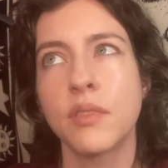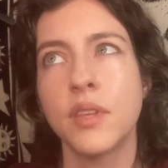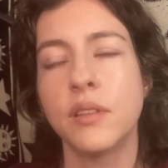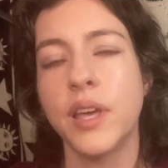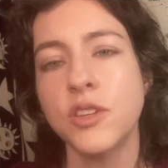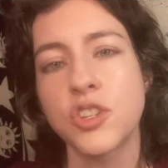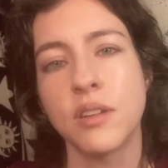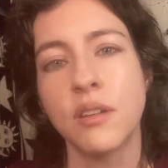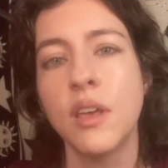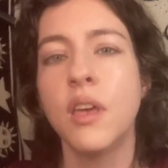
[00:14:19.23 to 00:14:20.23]

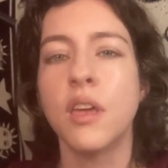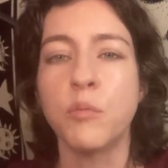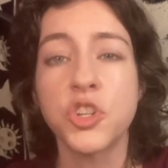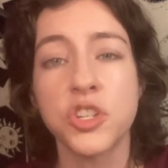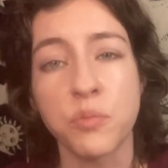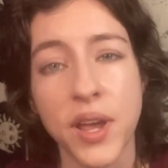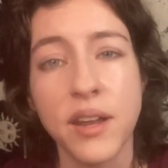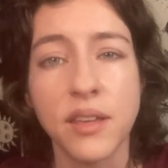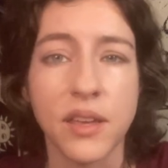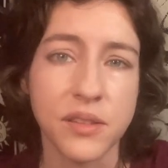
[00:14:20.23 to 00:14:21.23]
election in which she ran
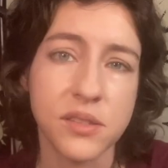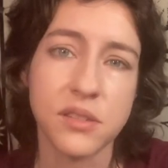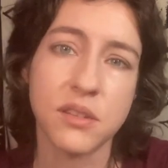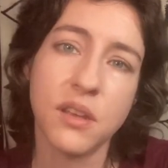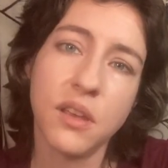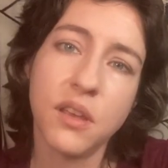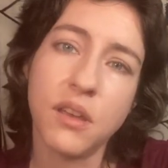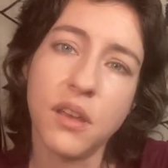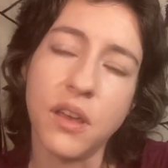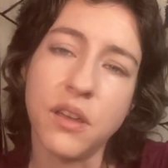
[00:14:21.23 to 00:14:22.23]
against
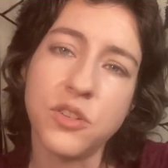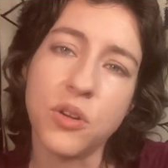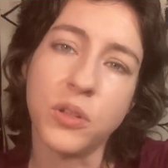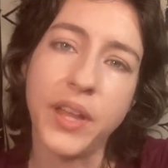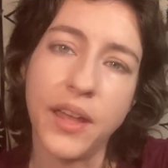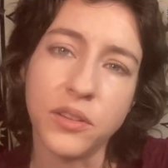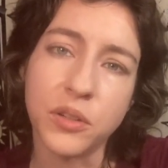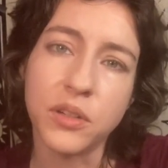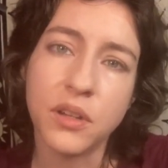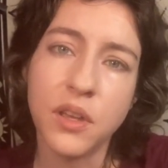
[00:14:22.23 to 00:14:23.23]
Gerald
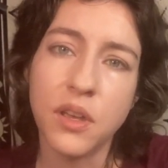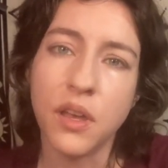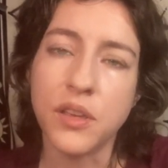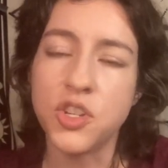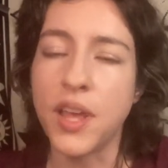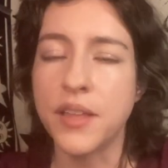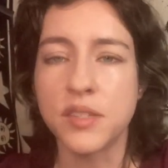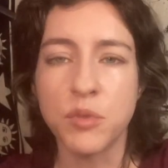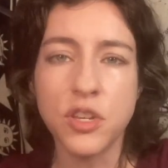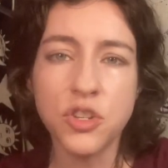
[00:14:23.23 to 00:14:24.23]
Nadler. She had
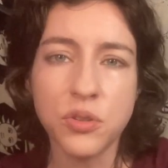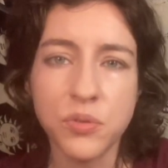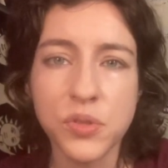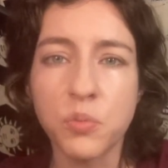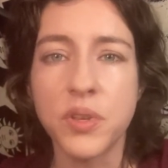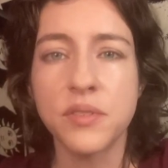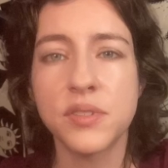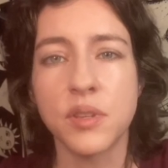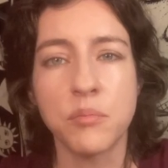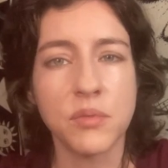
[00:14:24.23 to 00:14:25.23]
some issues with
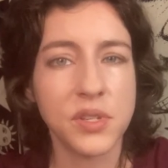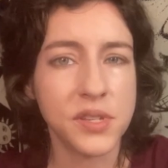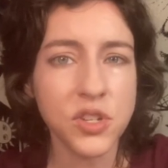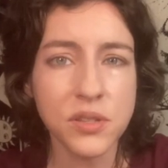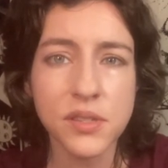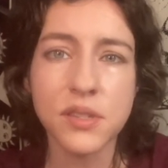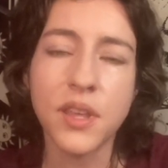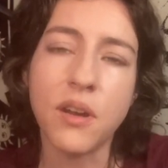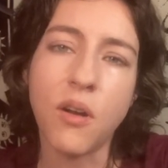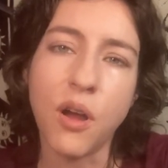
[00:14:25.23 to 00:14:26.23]
some decisions
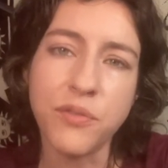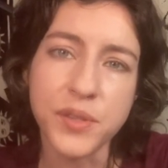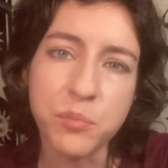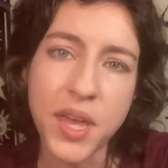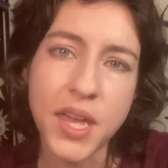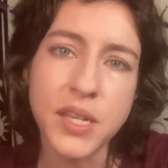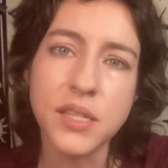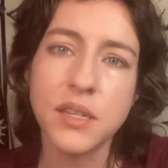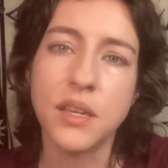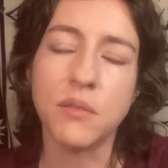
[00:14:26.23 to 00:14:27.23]
that our office made
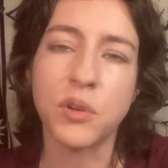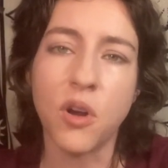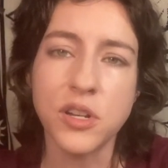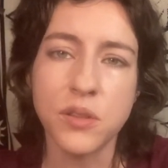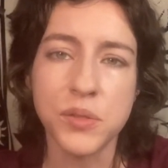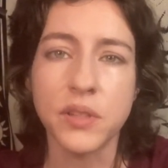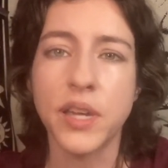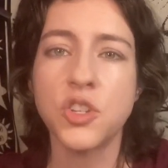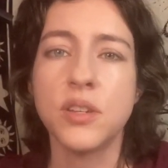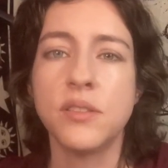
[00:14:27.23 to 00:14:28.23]
in regard to those
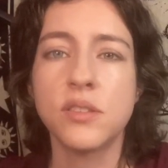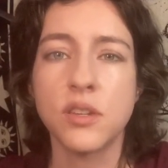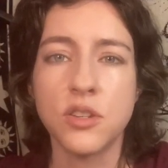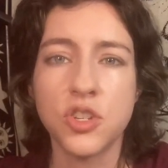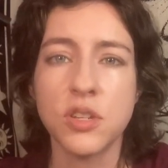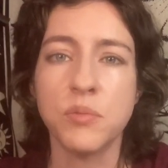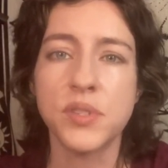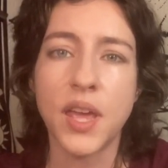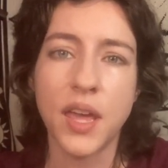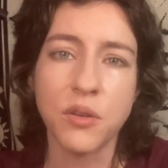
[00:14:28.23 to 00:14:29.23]
elections, and she
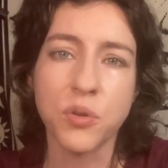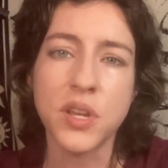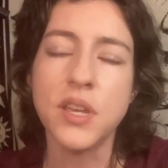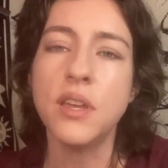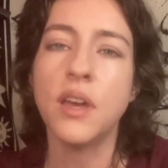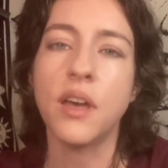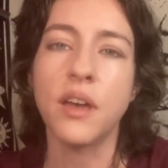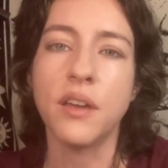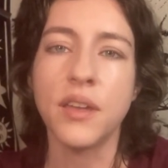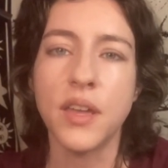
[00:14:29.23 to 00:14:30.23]
was angry,
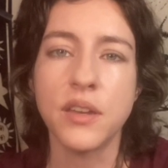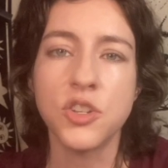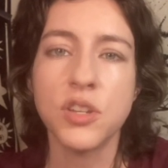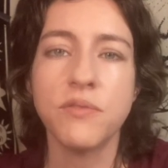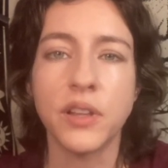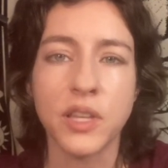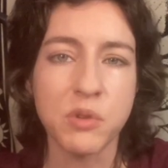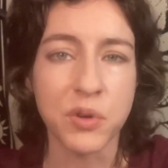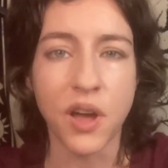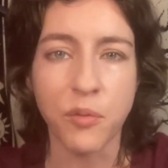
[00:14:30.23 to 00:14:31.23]
and she felt like
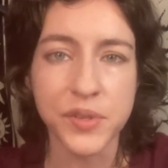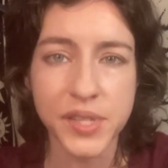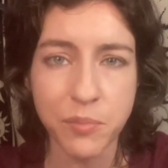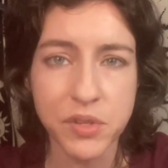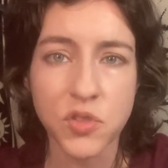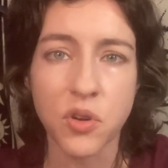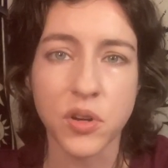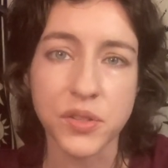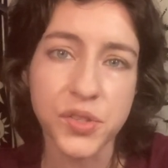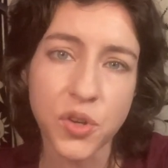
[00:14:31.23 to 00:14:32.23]
we were not receptive to her
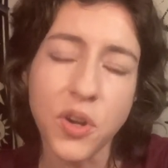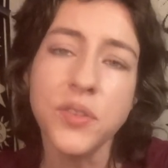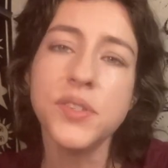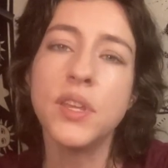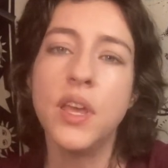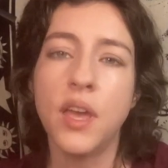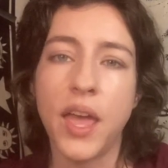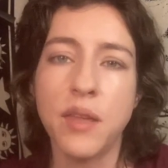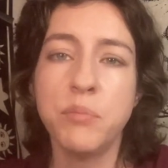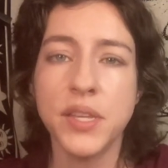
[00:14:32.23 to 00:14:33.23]
concerns,
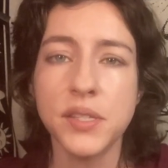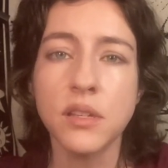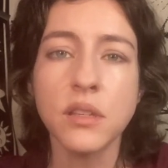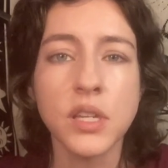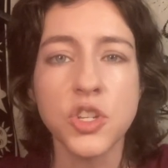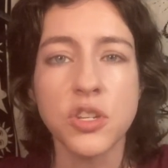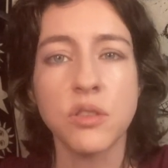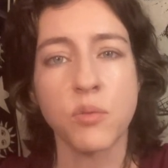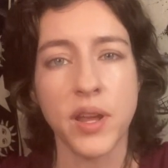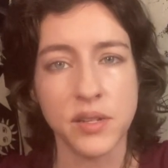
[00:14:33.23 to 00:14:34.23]
and basically she
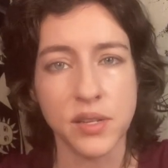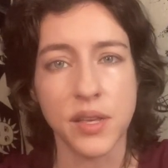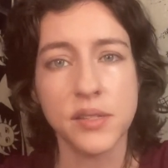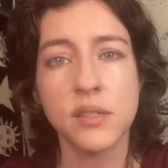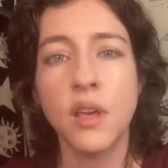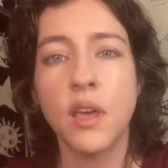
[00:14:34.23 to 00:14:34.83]
threatened us